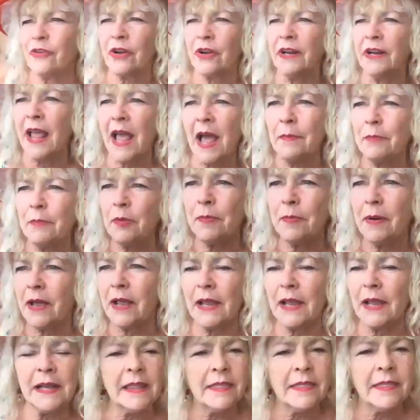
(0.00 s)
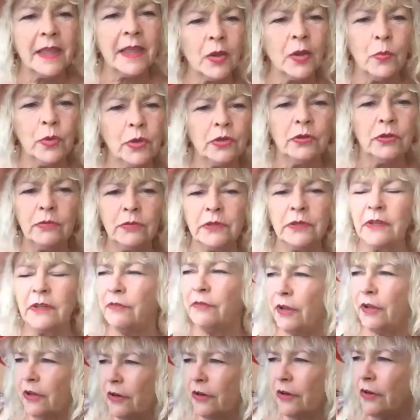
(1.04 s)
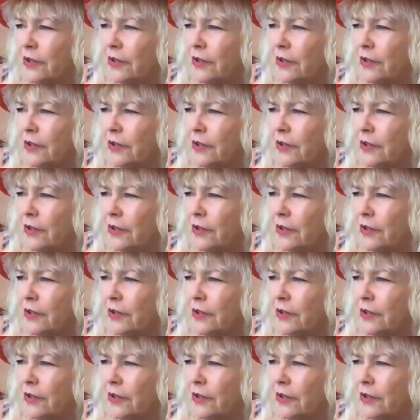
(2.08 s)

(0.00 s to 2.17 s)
or unhappy about anything when you live here.